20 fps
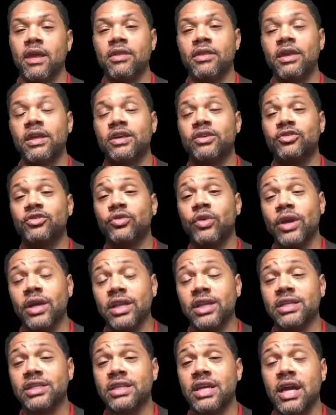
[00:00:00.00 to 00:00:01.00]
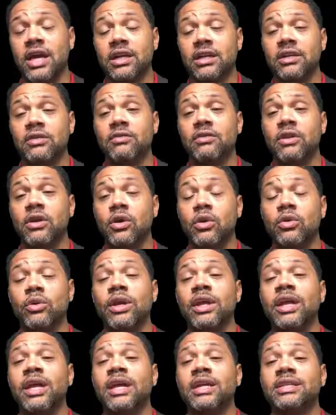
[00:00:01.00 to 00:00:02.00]
The extraneous cognitive
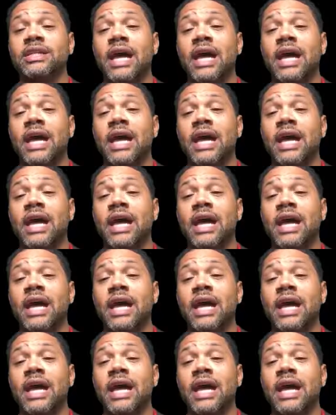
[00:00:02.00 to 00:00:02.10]
load is